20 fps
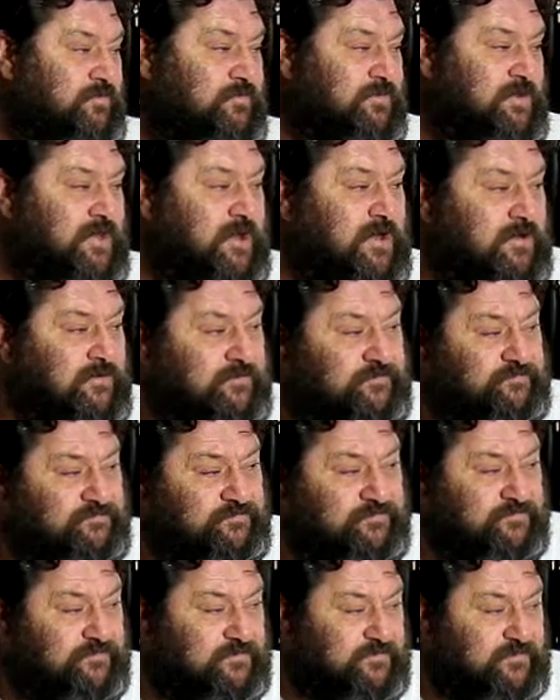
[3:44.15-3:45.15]
Yeah,
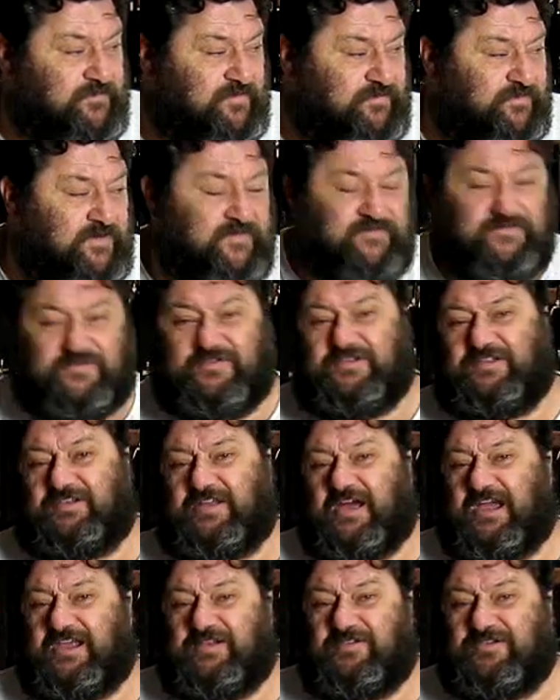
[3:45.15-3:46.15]
15
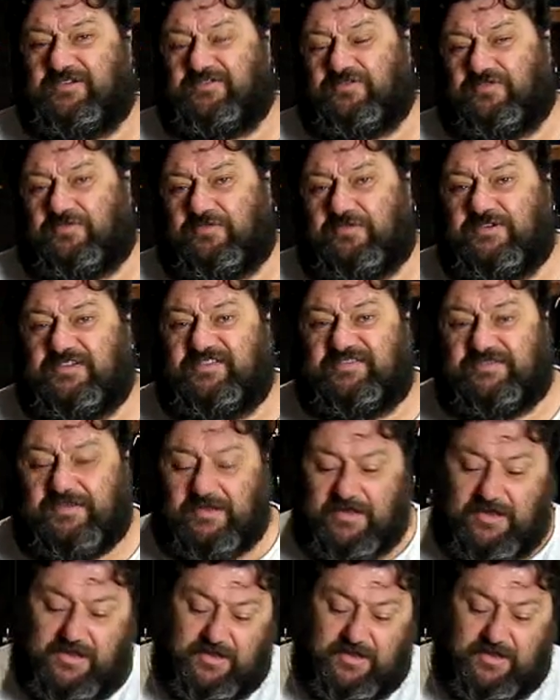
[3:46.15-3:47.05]
to 18 degrees,